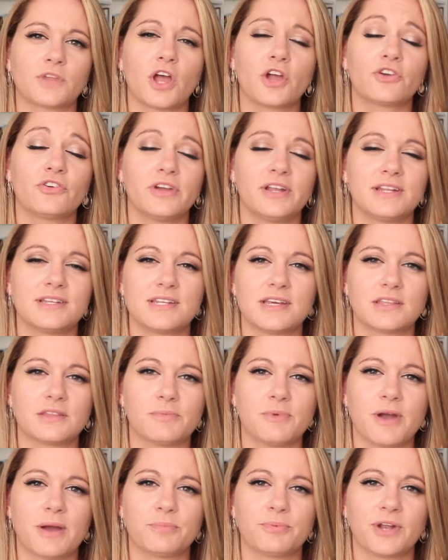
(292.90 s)
agree to take
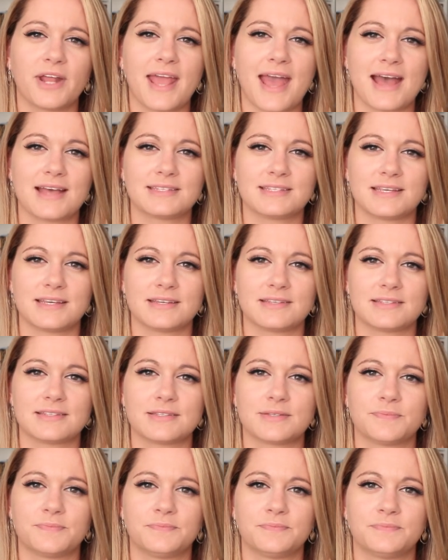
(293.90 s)
the property as is.